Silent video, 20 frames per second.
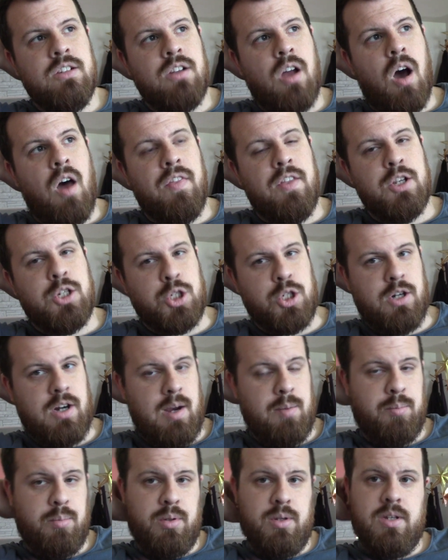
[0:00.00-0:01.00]
On the
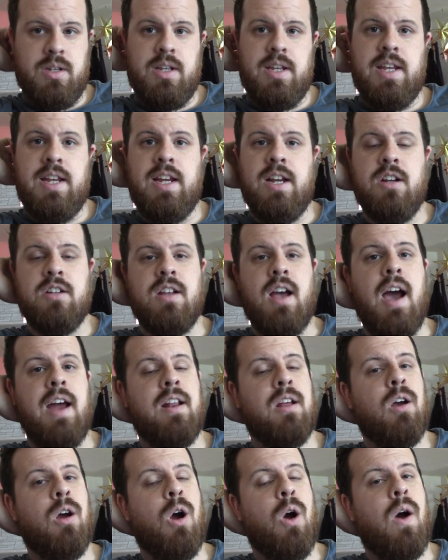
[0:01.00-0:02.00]
trip here to
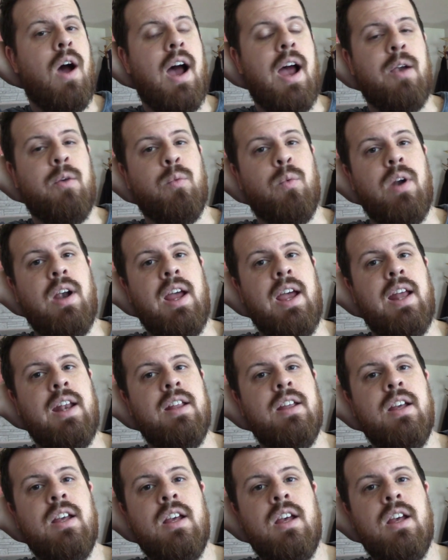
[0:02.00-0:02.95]
Idaho, I read